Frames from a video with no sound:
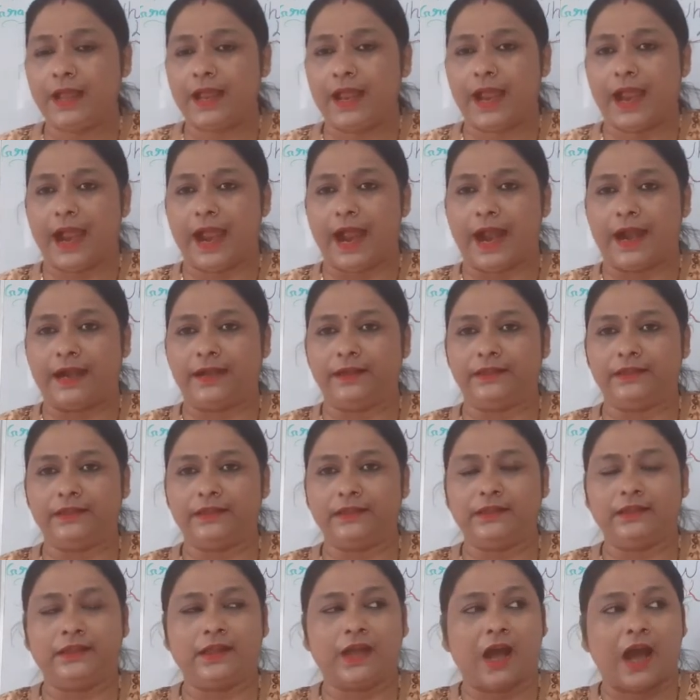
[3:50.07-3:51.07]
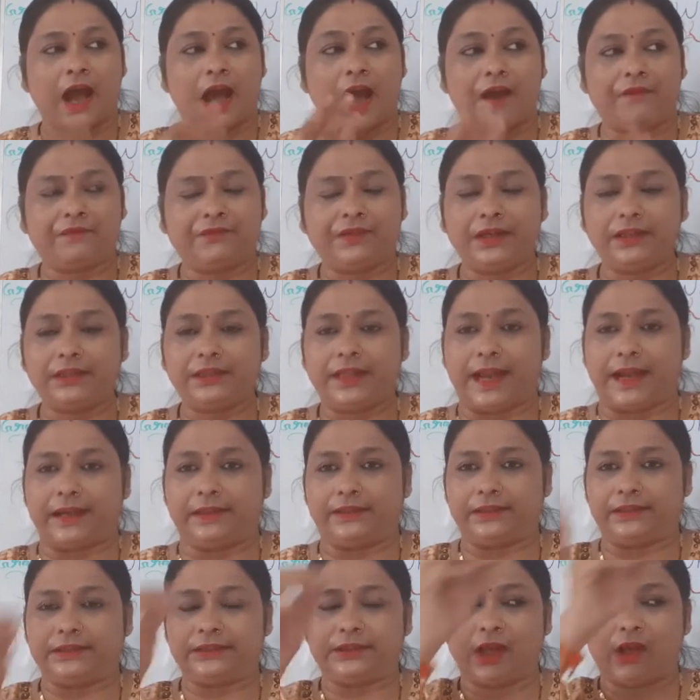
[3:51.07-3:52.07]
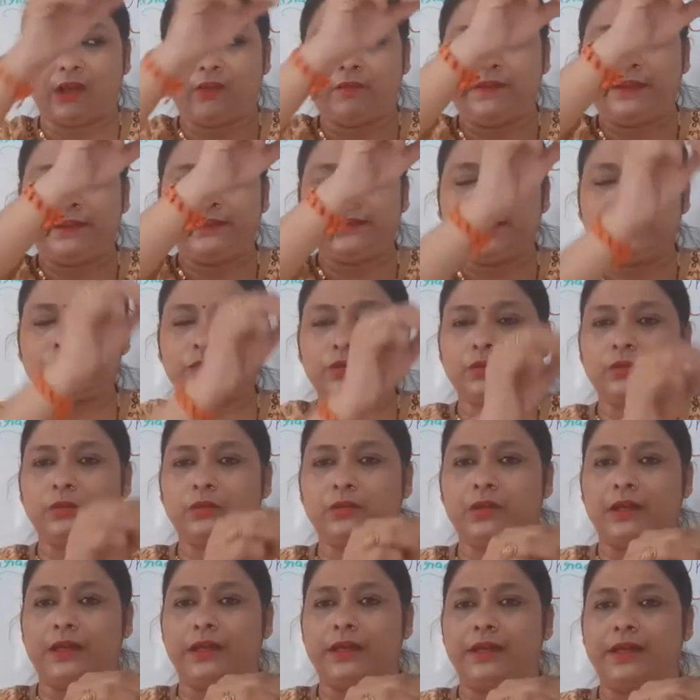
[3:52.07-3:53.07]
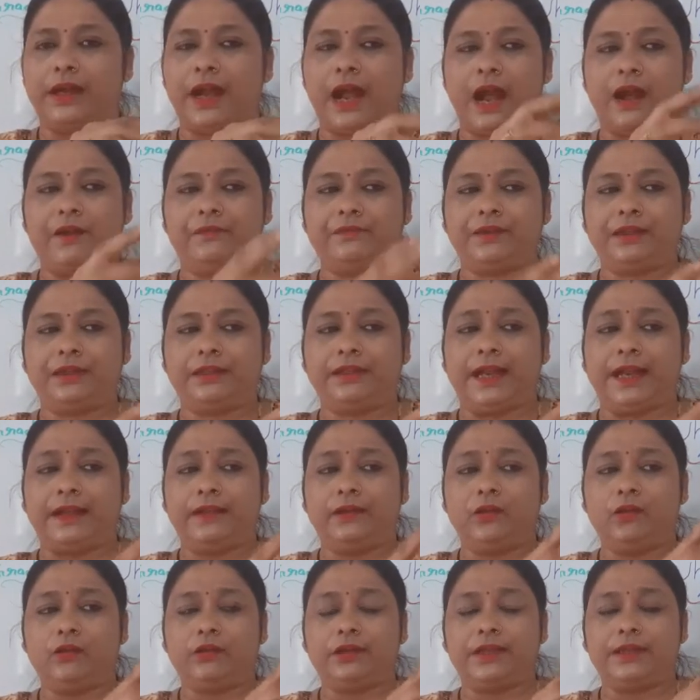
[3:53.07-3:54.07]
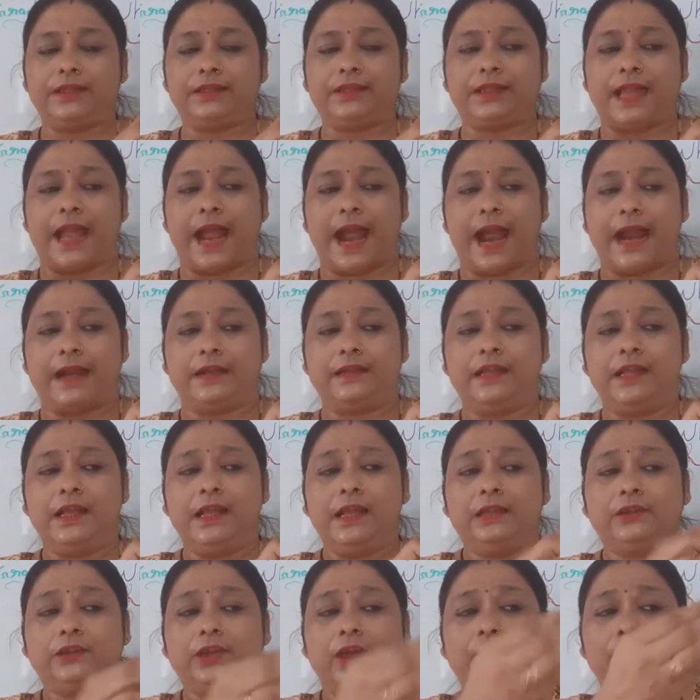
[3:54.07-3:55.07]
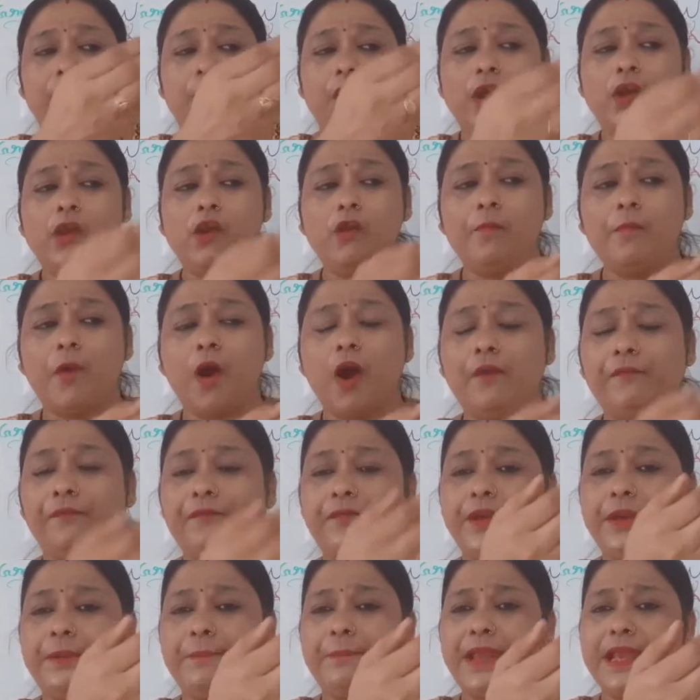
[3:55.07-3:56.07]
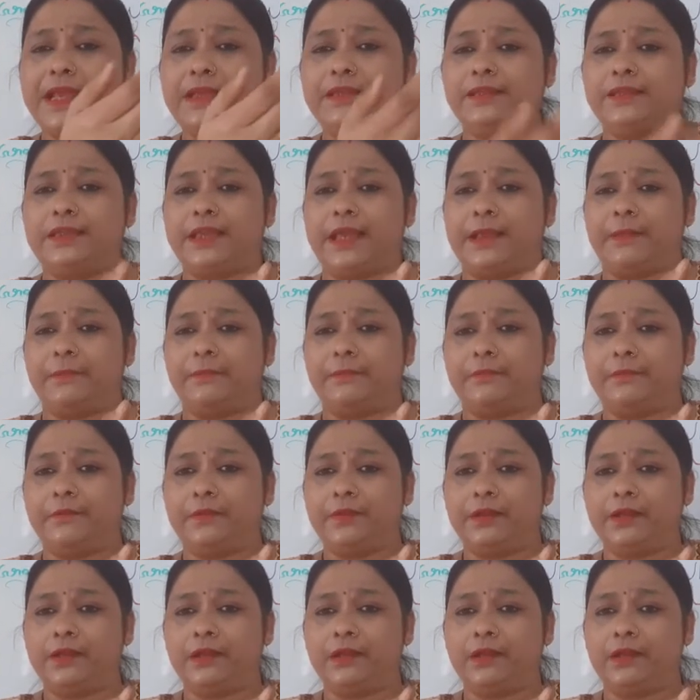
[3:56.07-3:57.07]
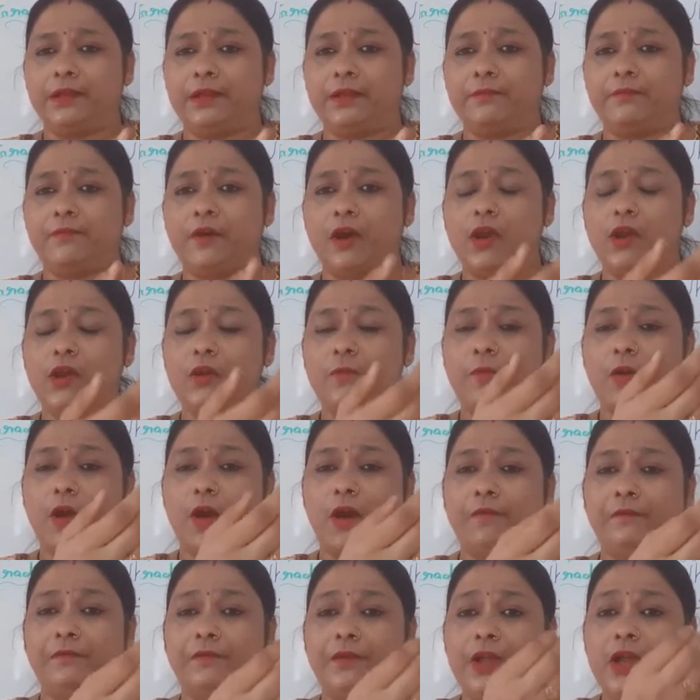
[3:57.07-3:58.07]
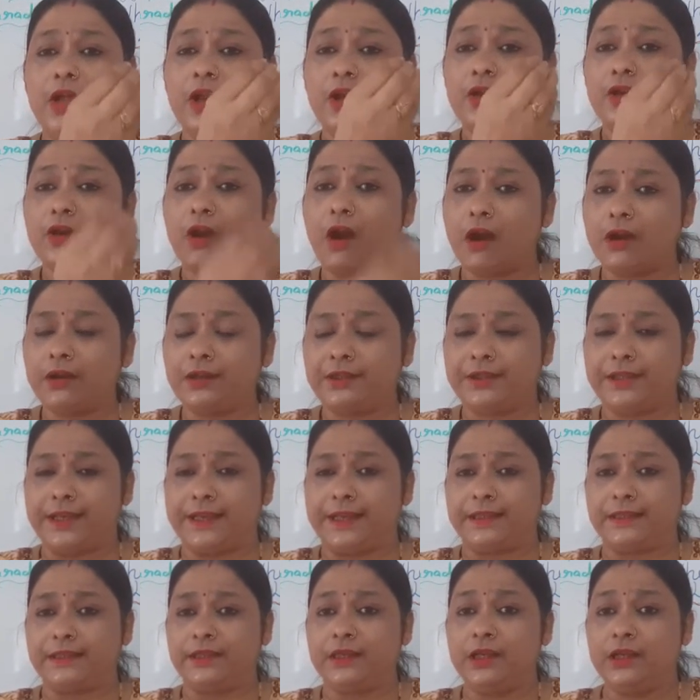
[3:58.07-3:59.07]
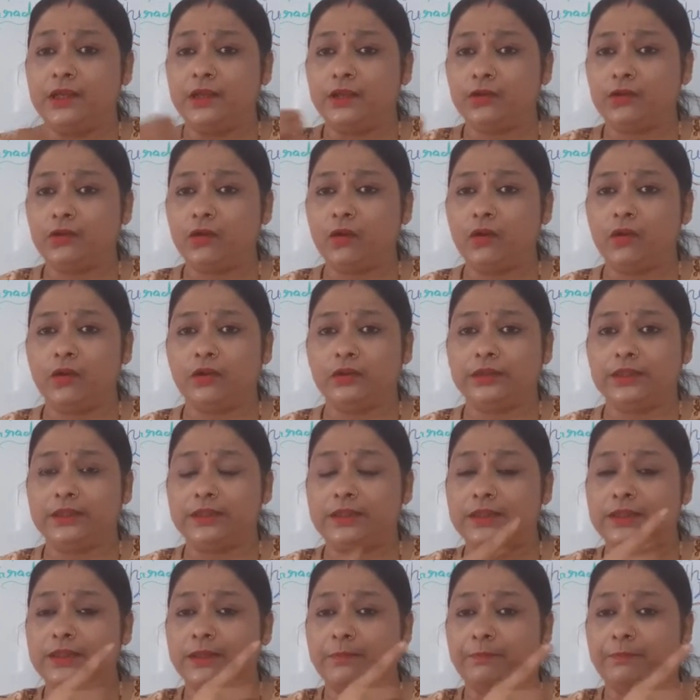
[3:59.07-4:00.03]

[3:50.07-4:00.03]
And after that dissolving the sugar, after that notice that the volume of remains same. The volume of not change. So this is a